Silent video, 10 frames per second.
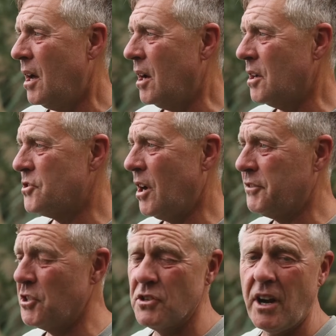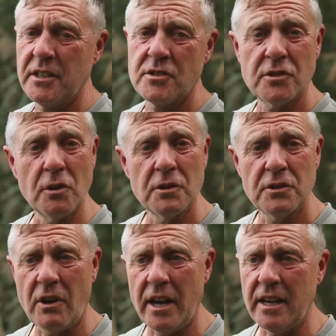So I've decided to do the
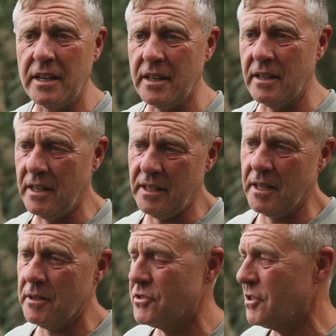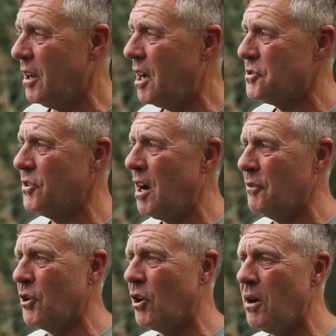night in here. It's the last night
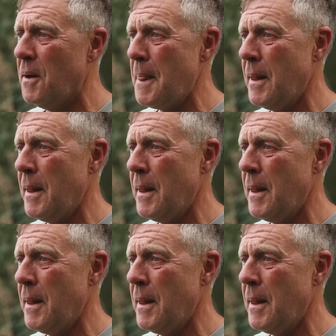I've got.